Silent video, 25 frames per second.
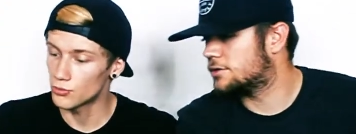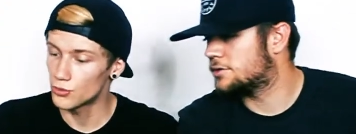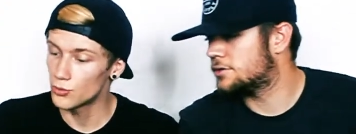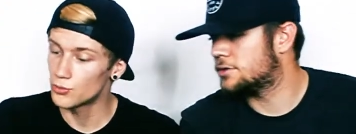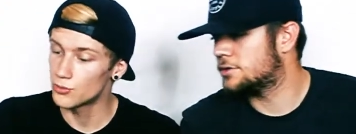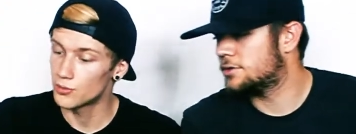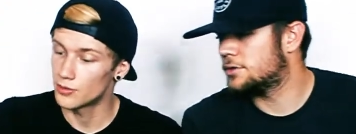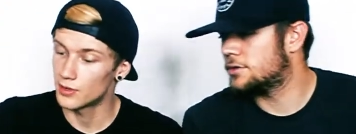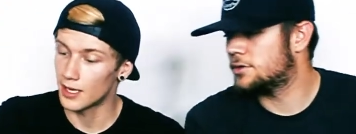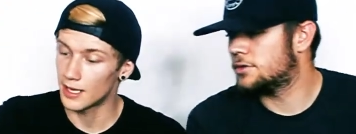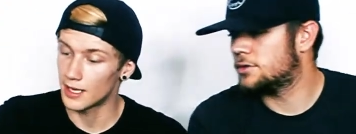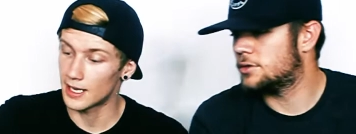
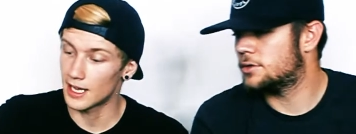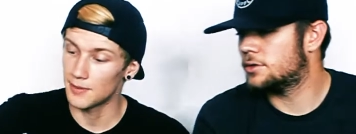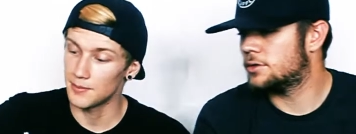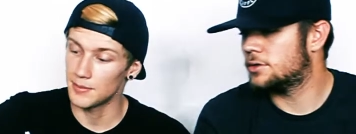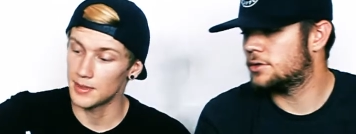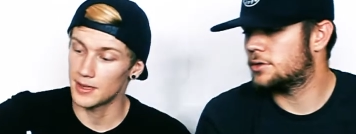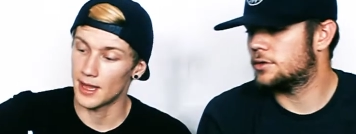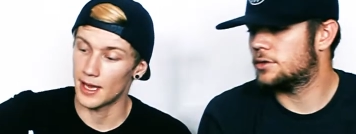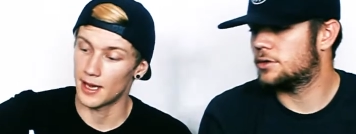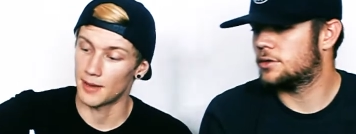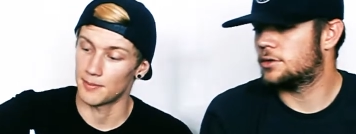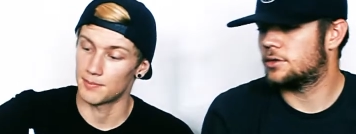Speaker 1: dude, they
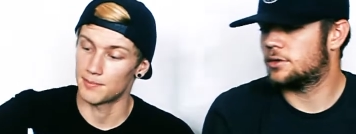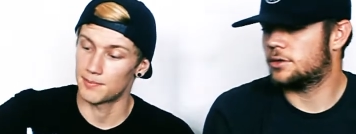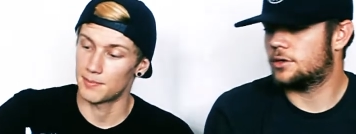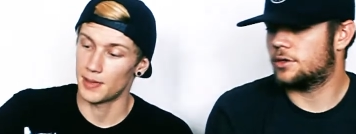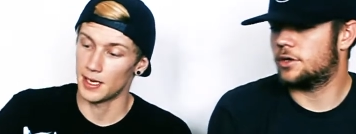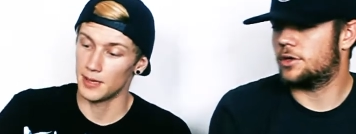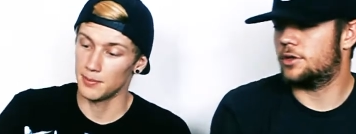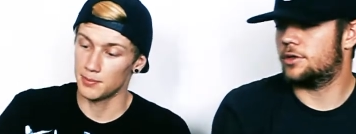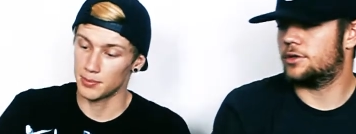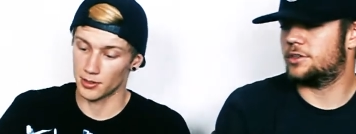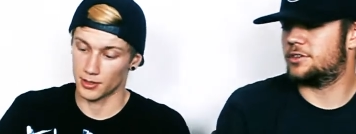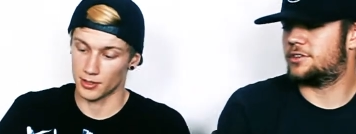gave me that
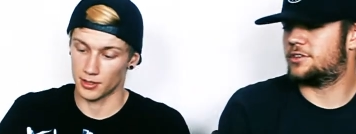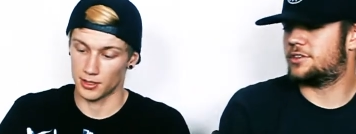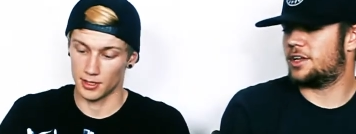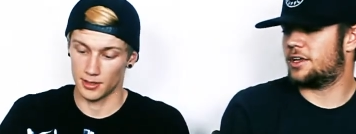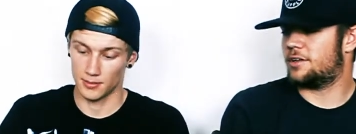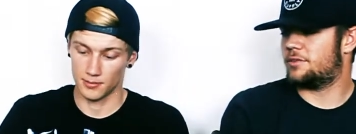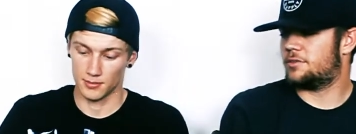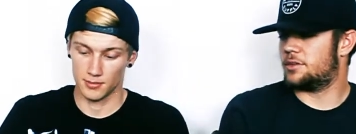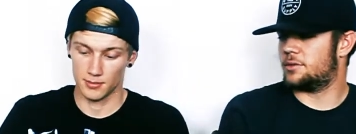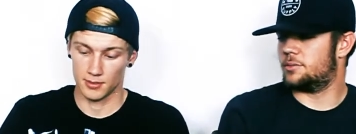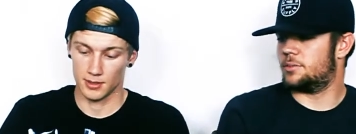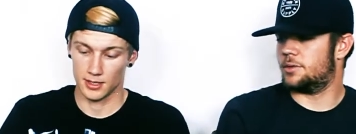paper
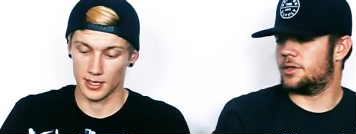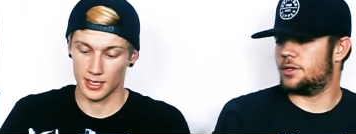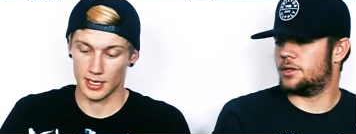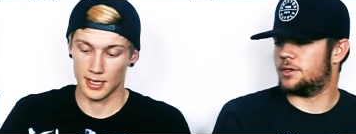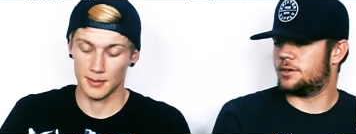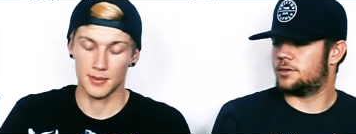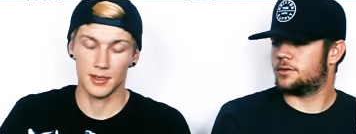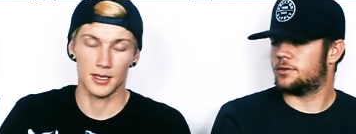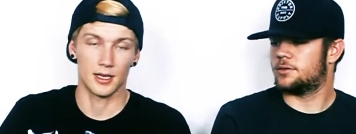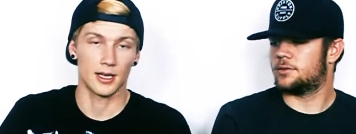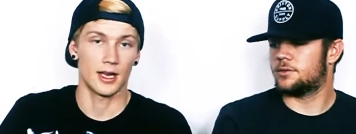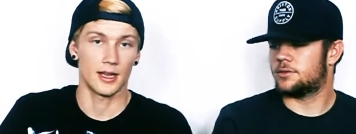clip. They
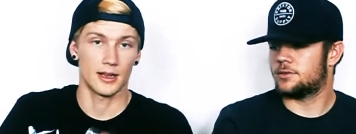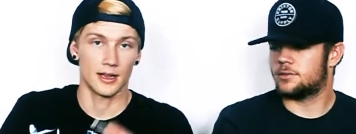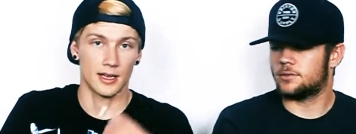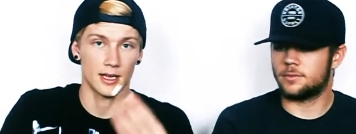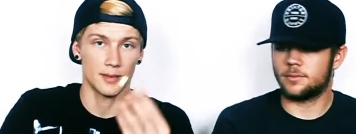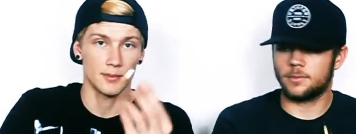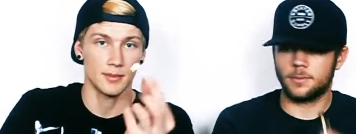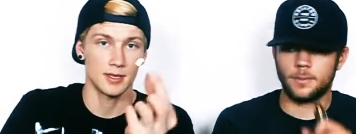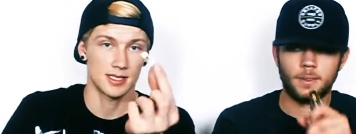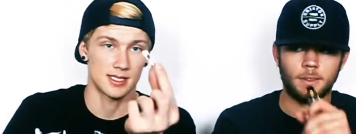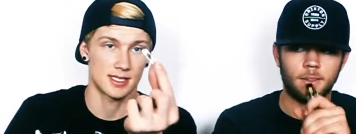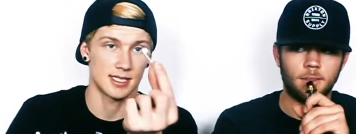gave me
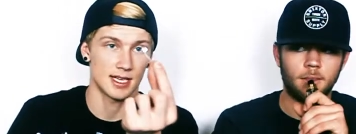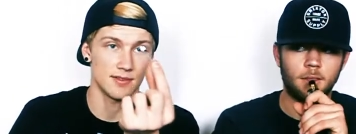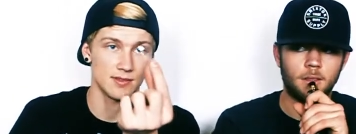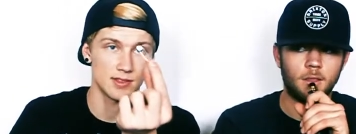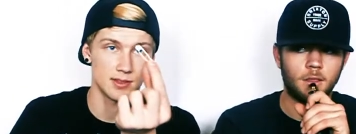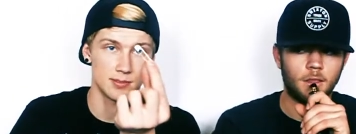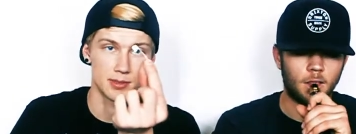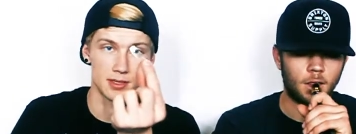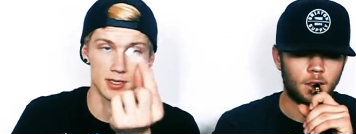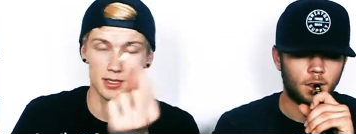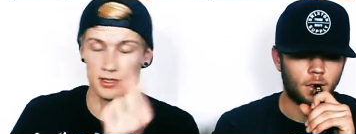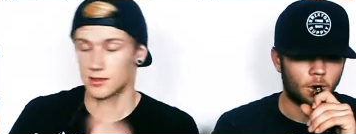a
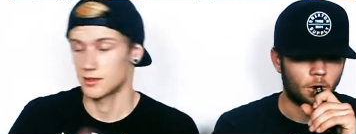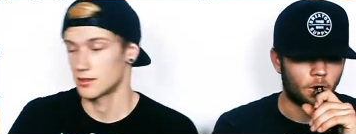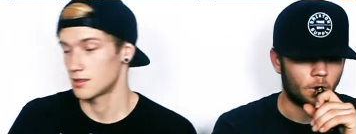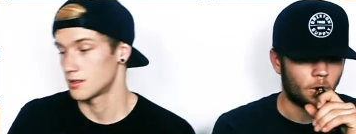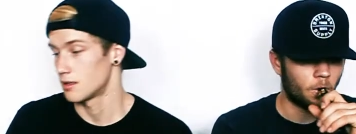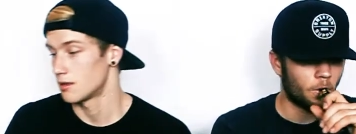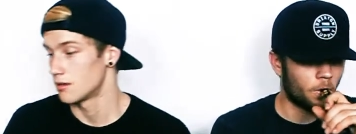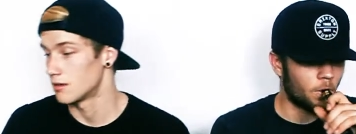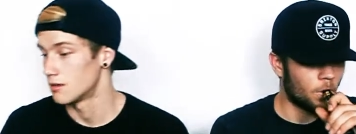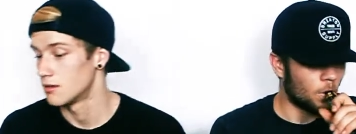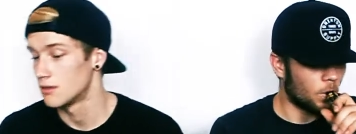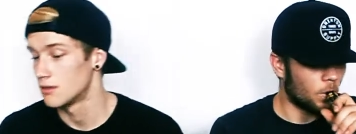safety pin. So